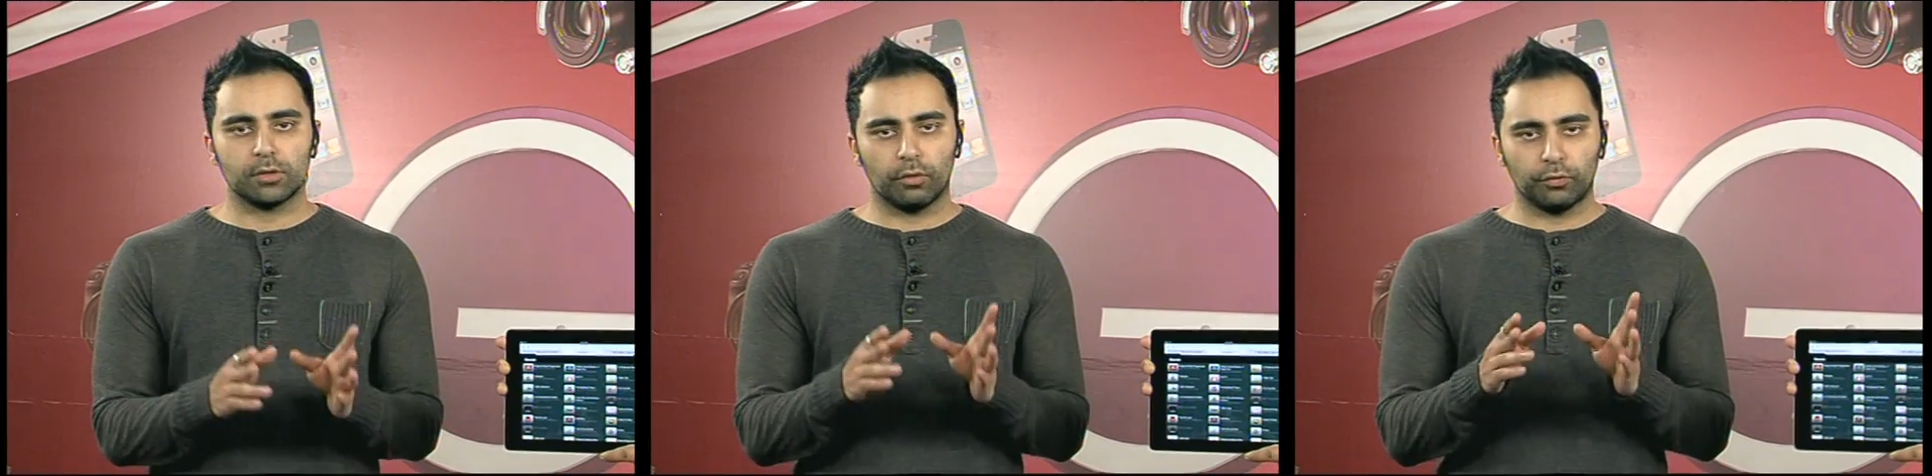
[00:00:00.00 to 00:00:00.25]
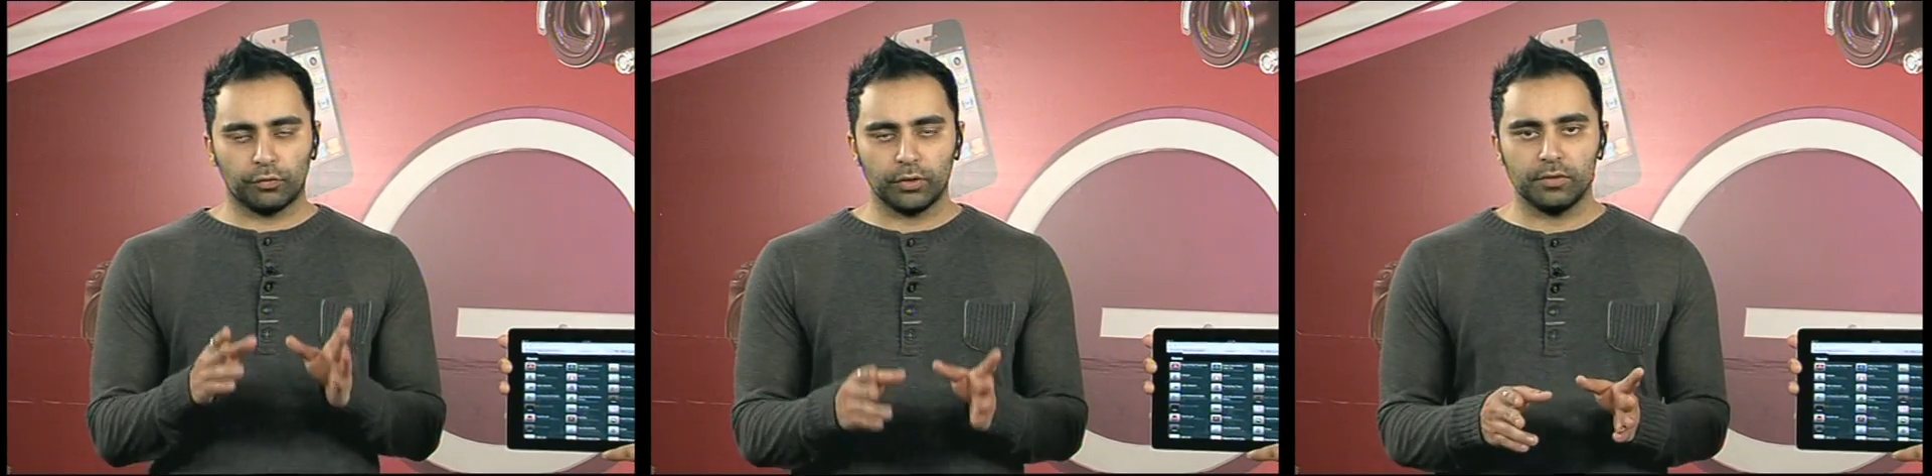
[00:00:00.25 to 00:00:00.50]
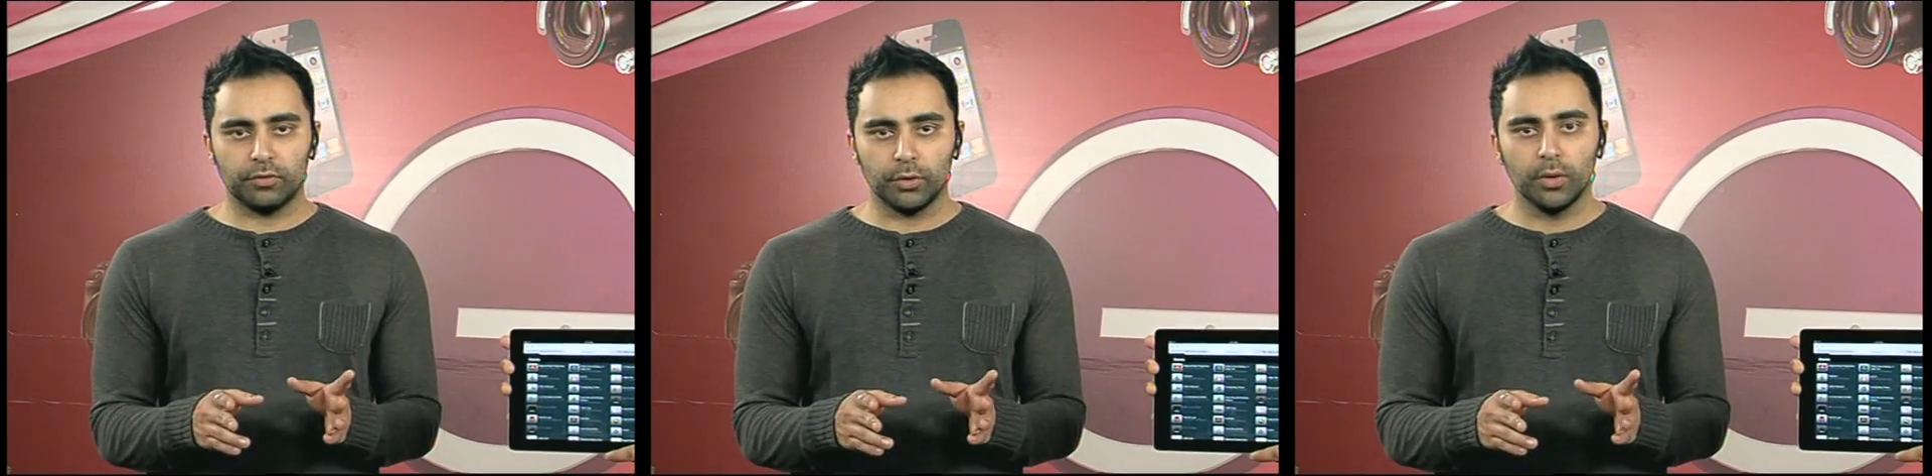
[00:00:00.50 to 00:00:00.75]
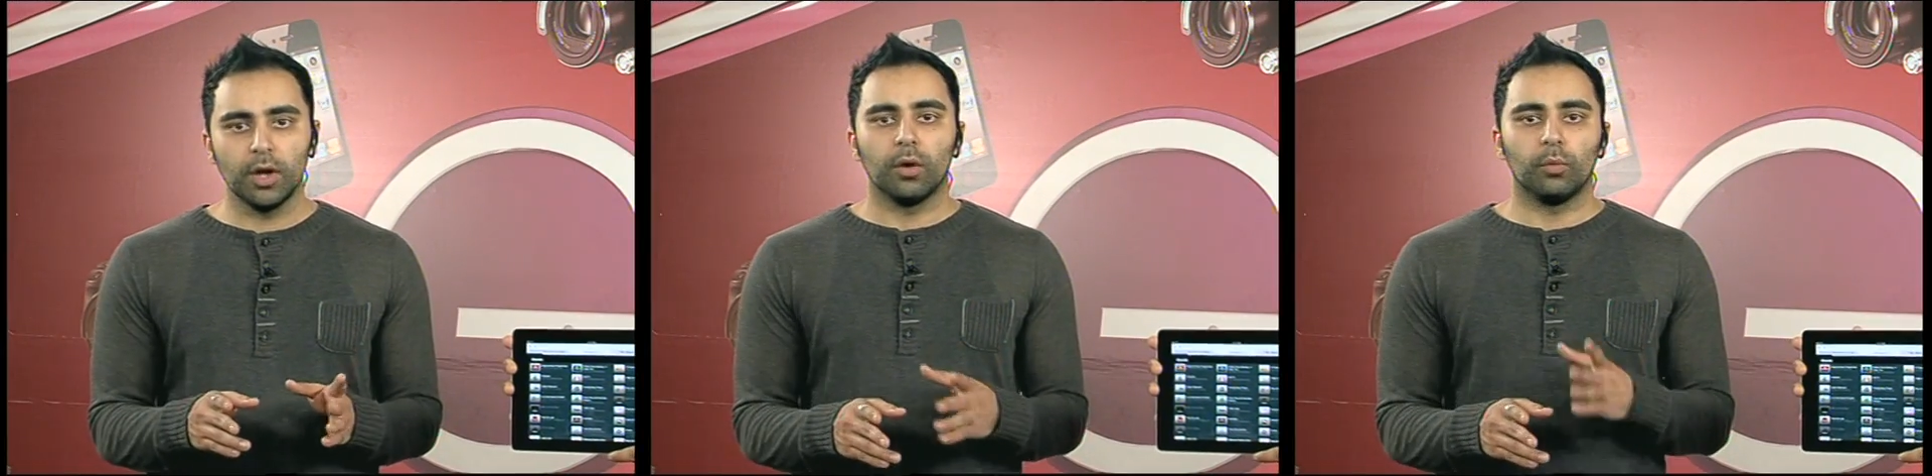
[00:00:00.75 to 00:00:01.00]
on
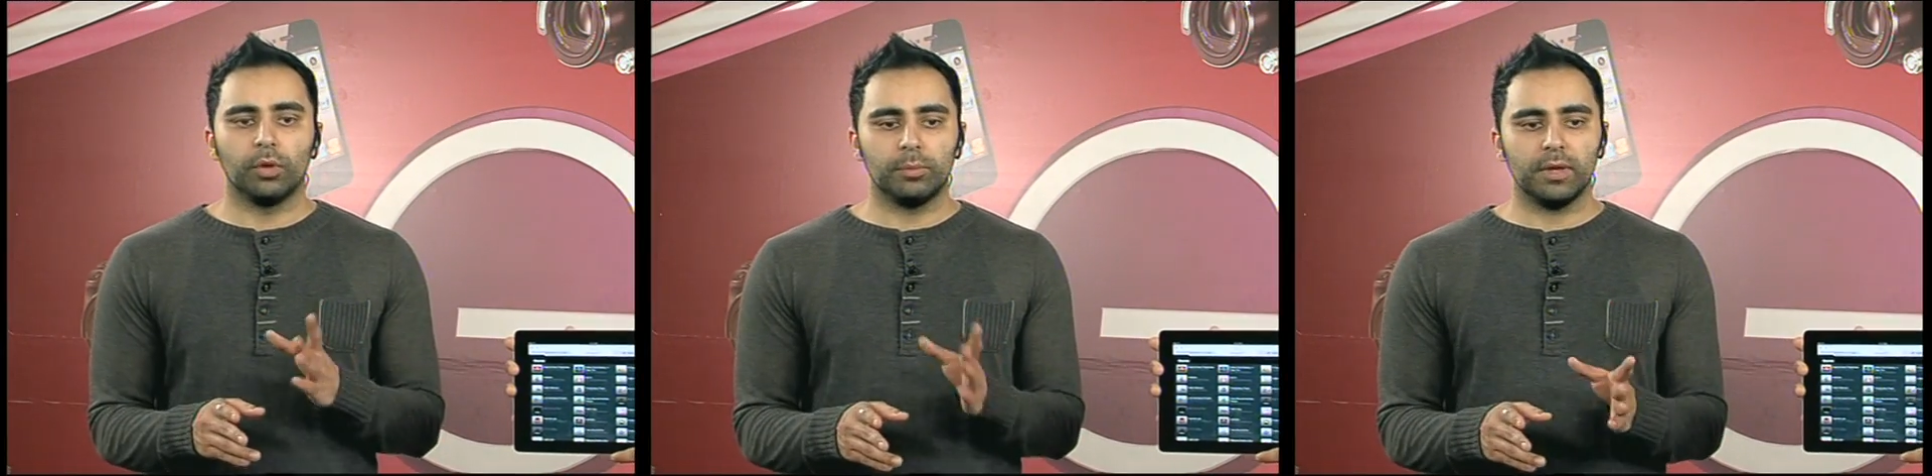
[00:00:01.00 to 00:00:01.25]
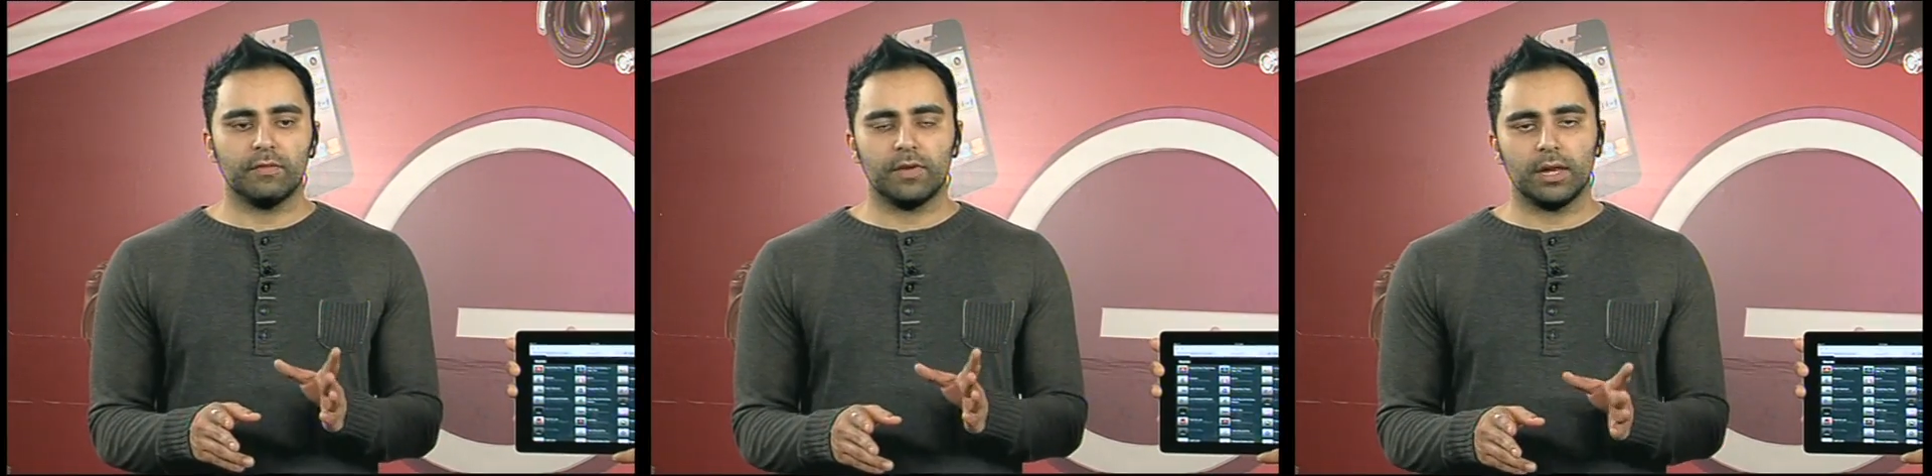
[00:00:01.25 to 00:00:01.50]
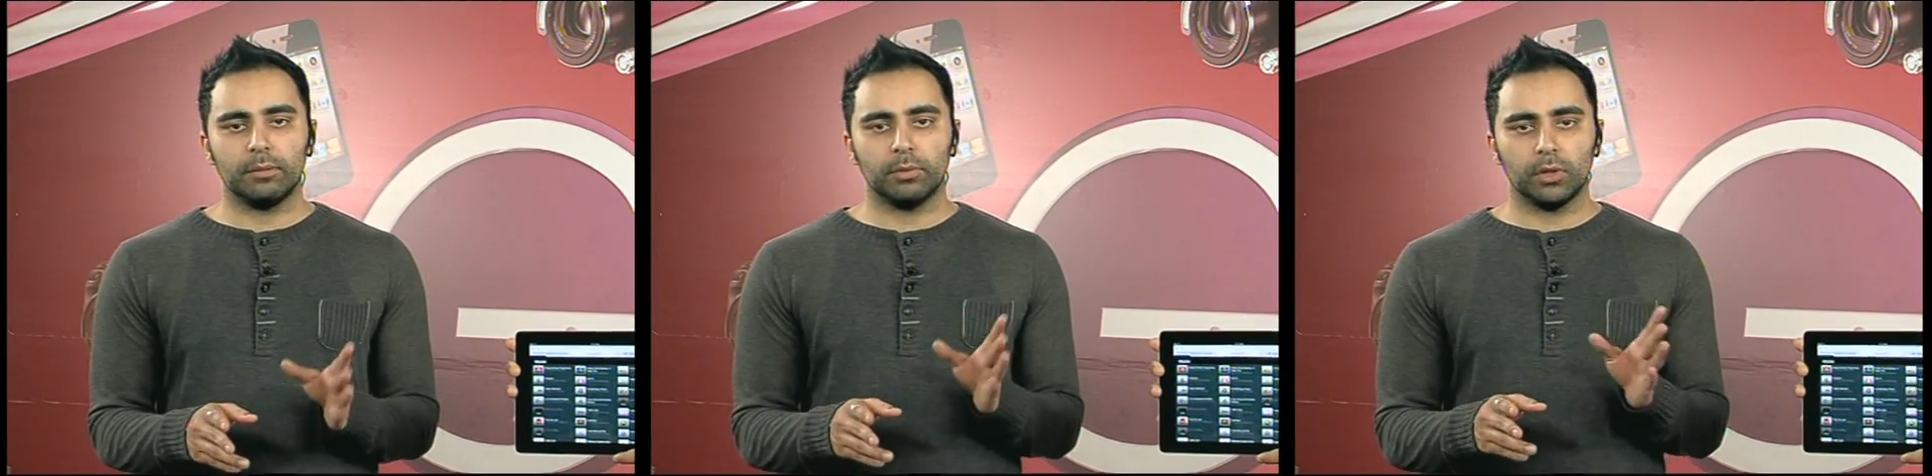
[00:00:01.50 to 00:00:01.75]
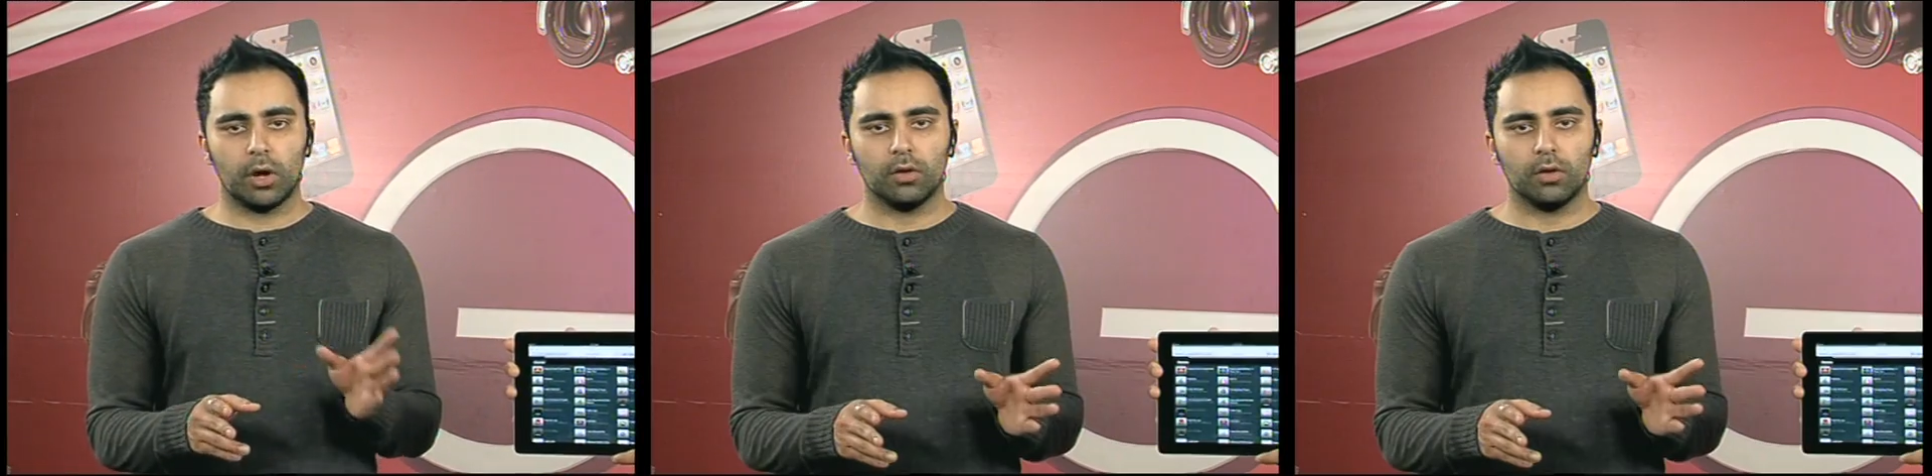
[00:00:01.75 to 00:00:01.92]
Freeview will be available